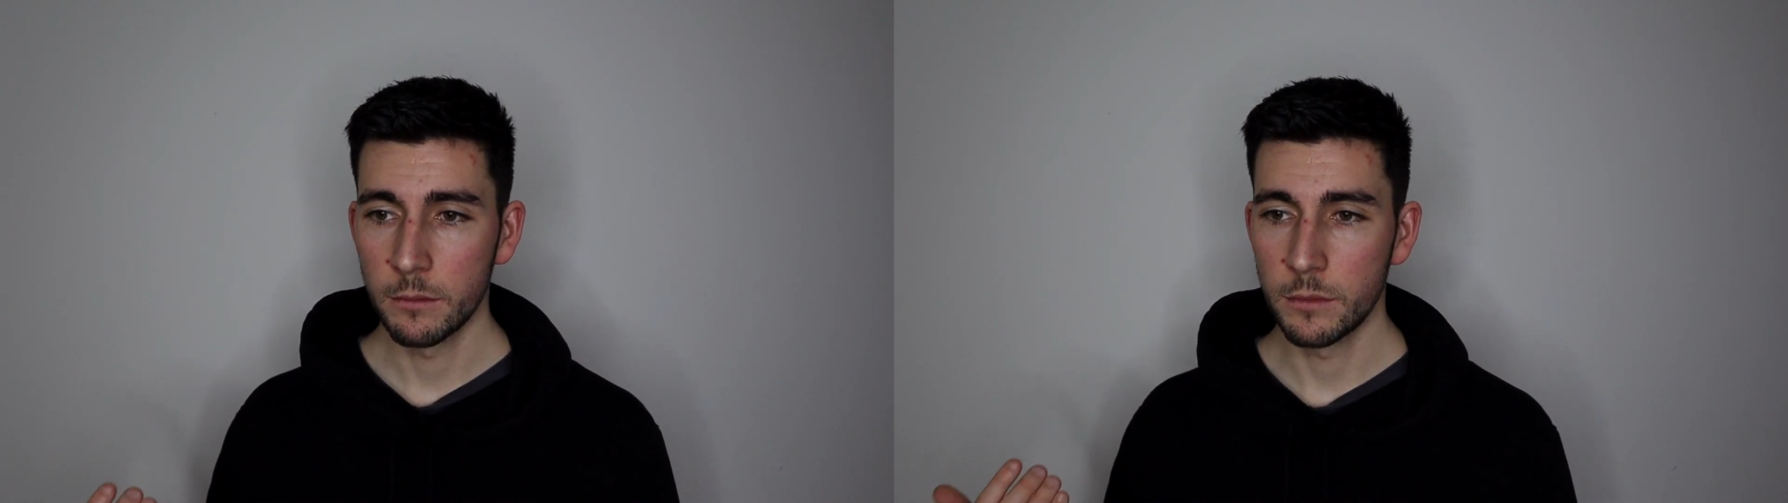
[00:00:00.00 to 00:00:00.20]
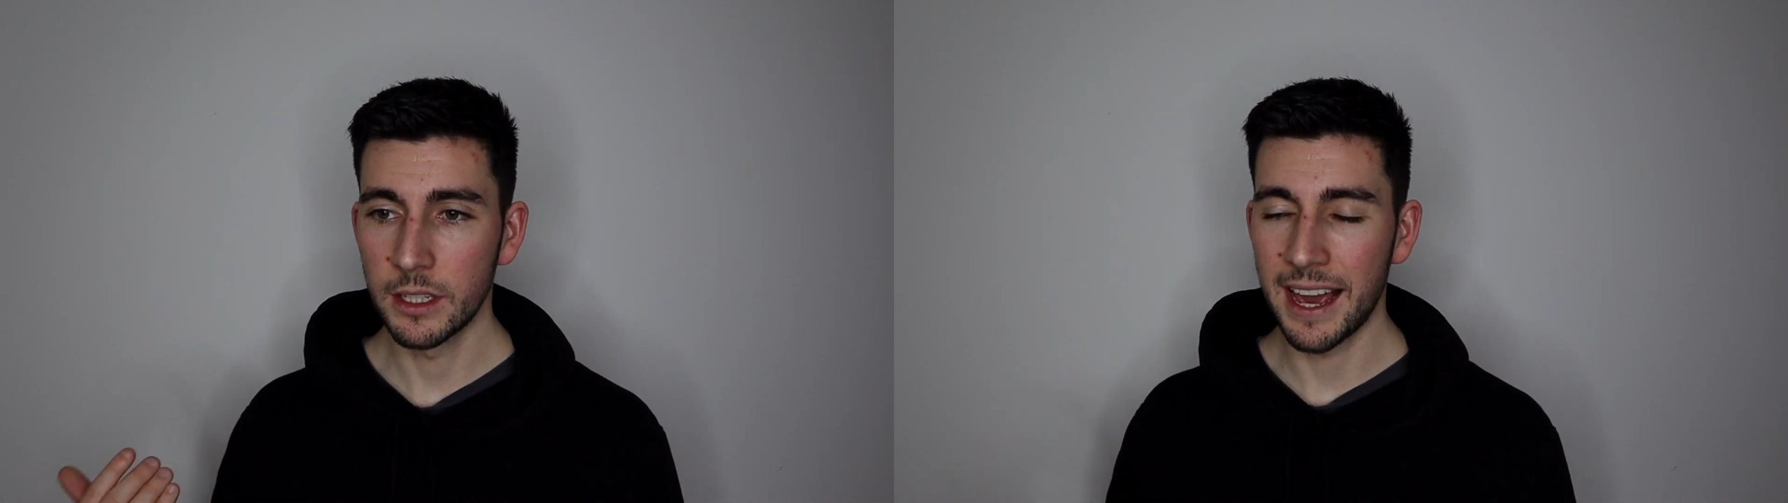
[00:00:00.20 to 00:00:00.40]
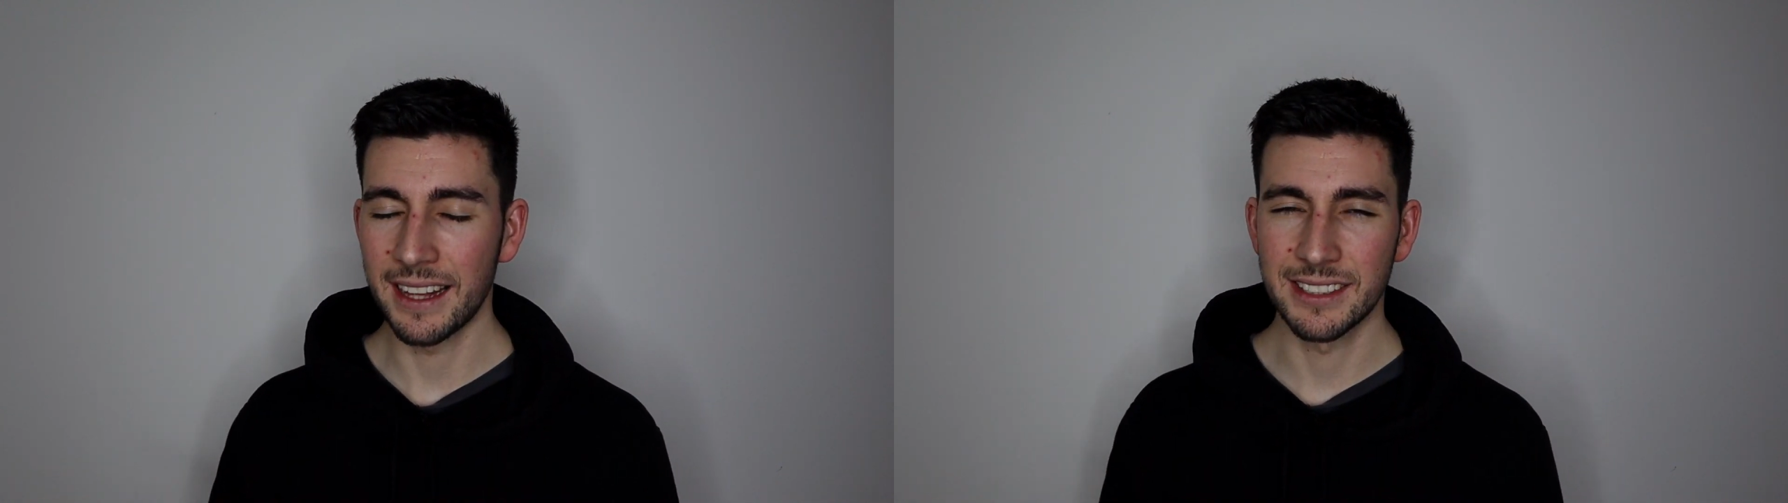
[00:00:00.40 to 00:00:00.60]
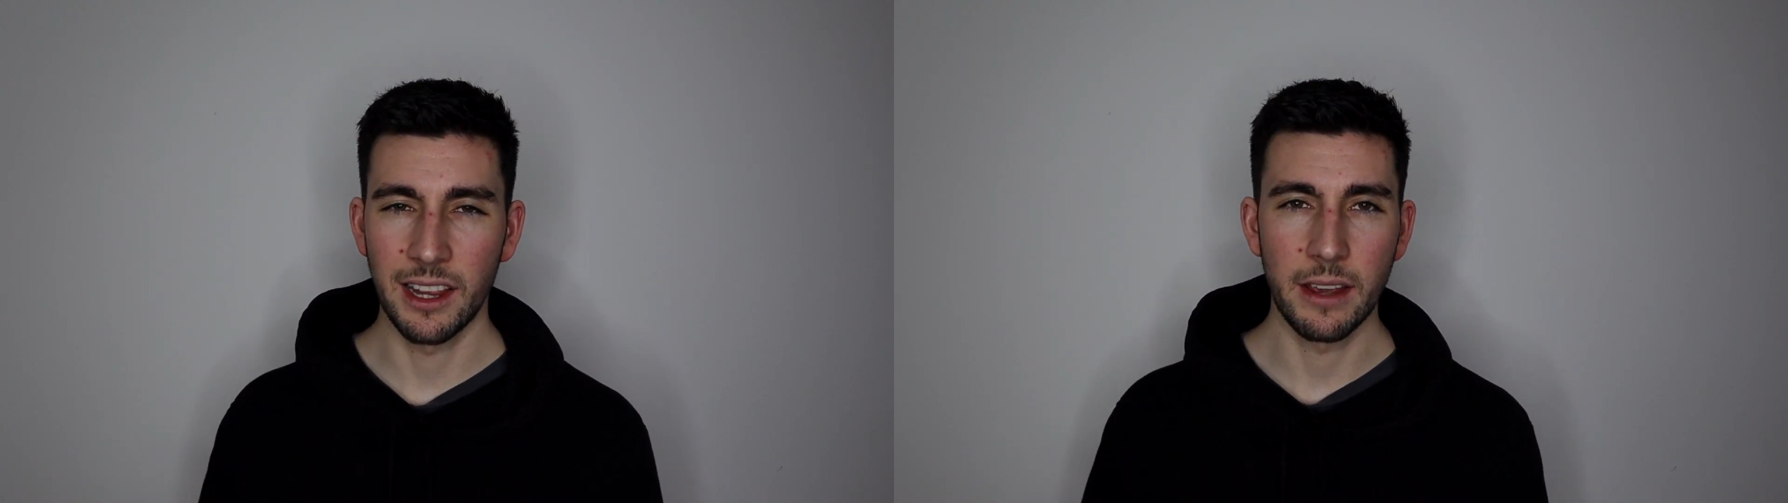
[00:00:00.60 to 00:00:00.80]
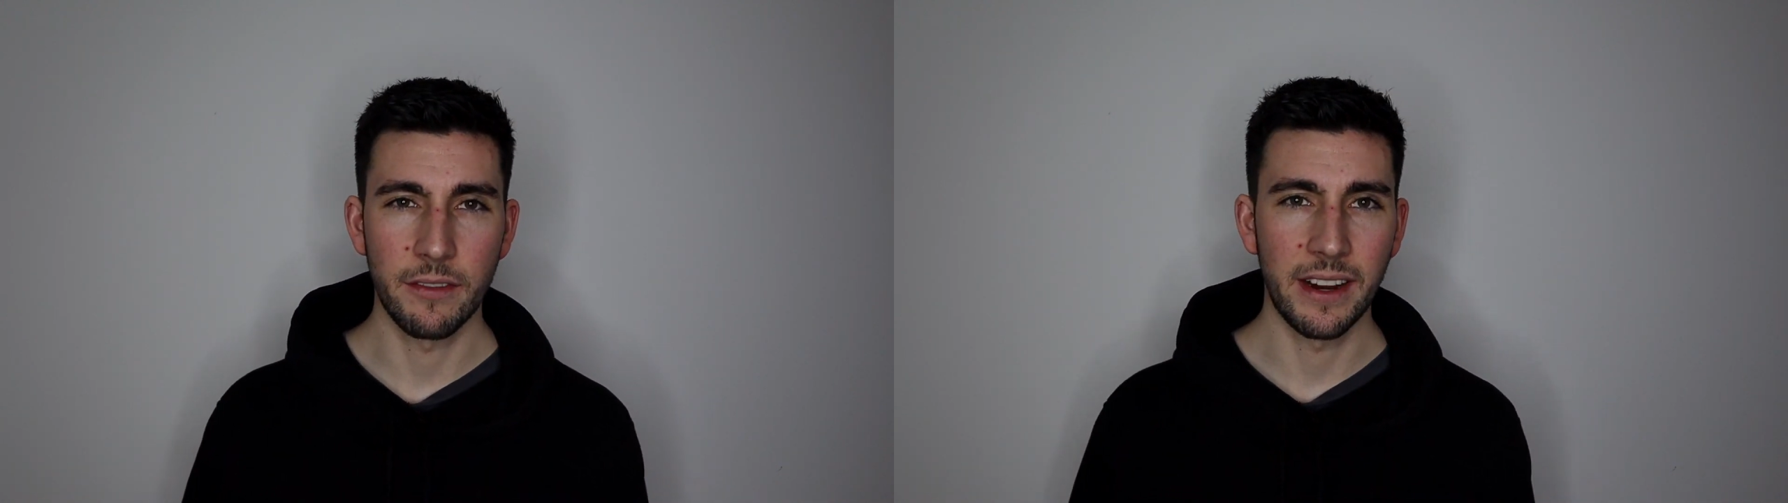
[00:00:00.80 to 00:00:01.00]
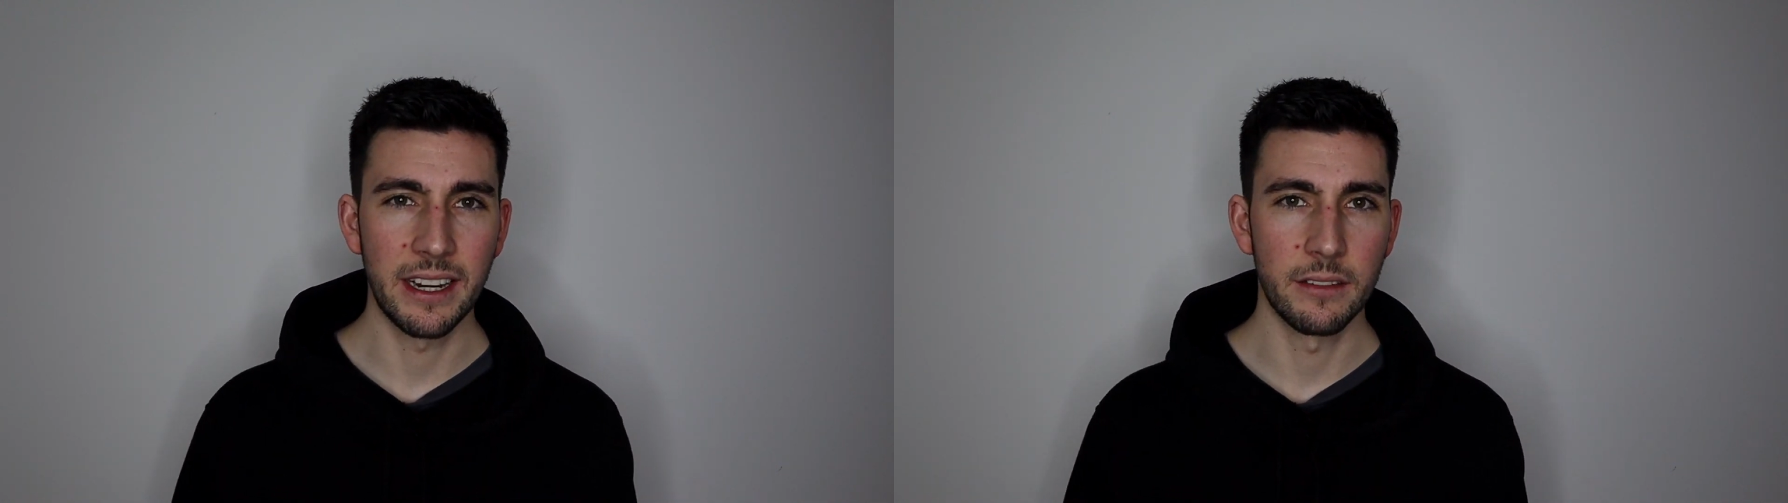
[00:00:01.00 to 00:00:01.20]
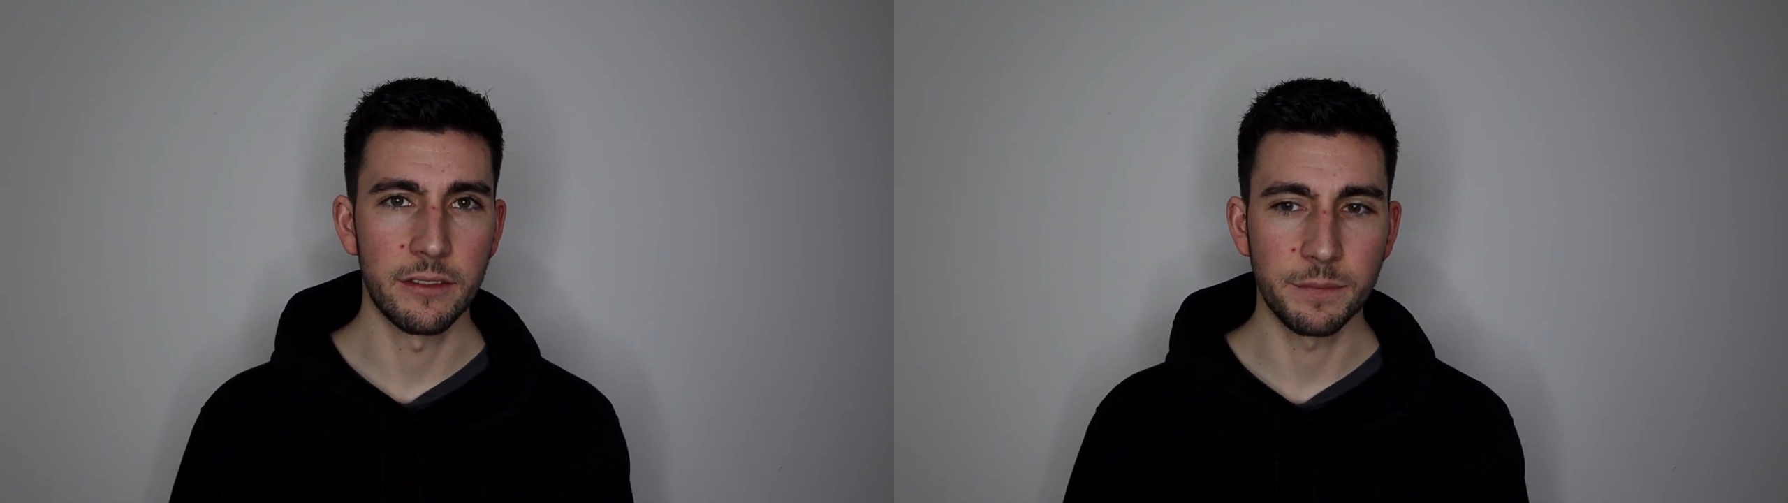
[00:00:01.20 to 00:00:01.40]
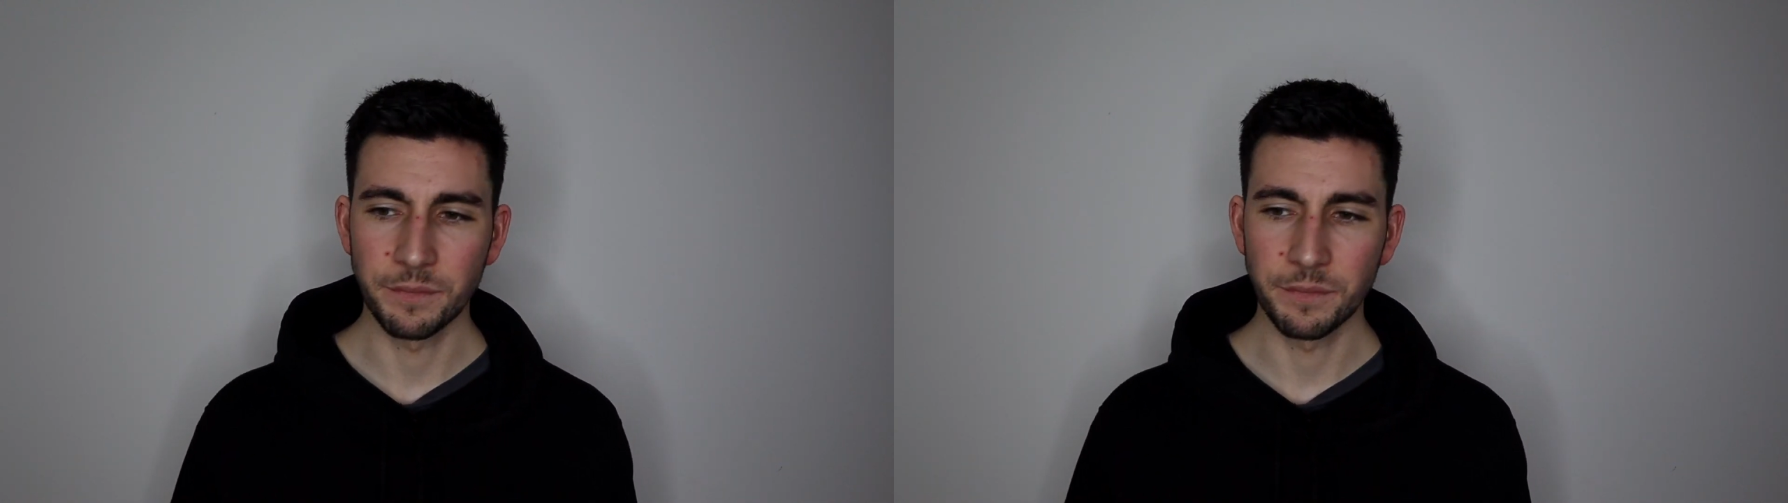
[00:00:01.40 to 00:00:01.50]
You get a slight feeling of,